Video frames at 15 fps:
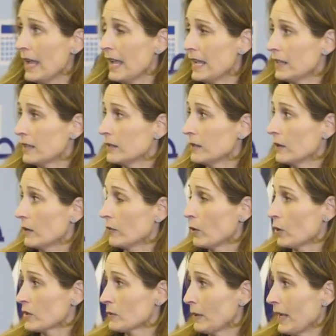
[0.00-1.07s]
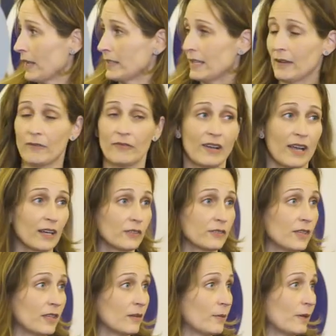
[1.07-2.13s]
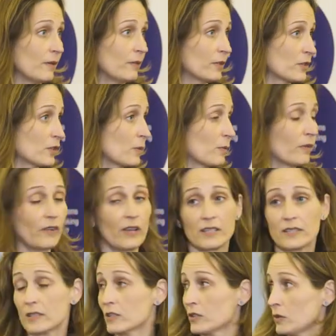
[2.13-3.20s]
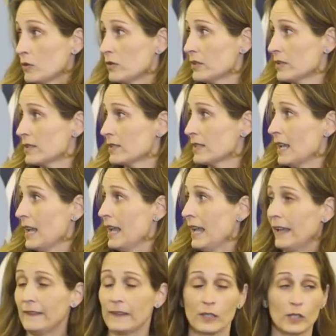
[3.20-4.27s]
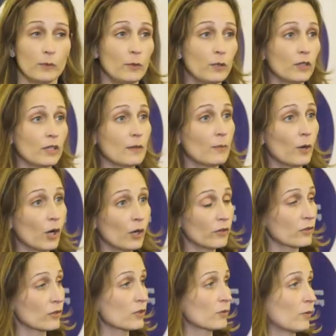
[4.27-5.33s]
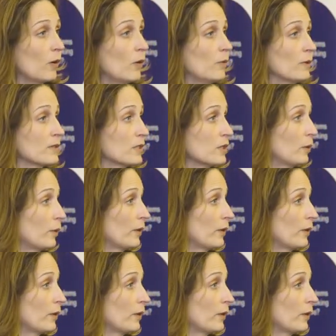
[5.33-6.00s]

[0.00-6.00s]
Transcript: And of course, we had to have faculty to be able to supervise the students. And the community partners' role was to